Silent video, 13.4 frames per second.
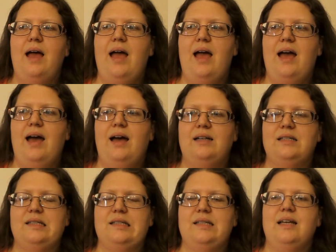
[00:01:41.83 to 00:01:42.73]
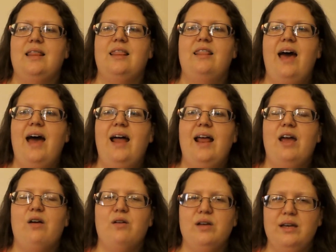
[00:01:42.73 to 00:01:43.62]
and that
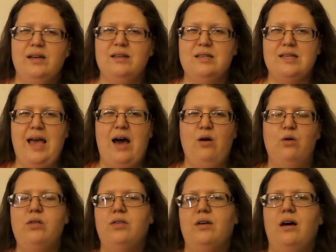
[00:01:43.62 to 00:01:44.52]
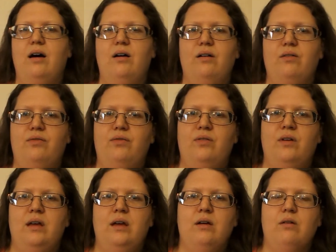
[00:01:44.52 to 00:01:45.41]
area south of
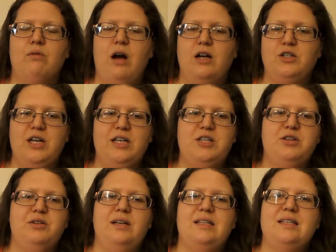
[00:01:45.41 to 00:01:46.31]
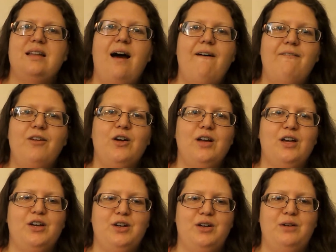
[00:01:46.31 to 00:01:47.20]
Rochester is not very
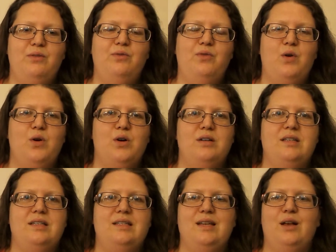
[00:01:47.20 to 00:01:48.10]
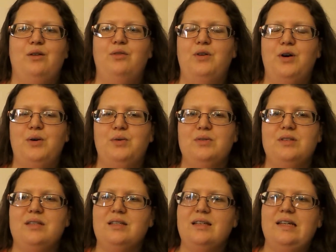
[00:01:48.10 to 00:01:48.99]
good for cell
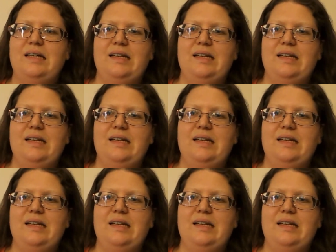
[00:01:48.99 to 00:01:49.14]
phones.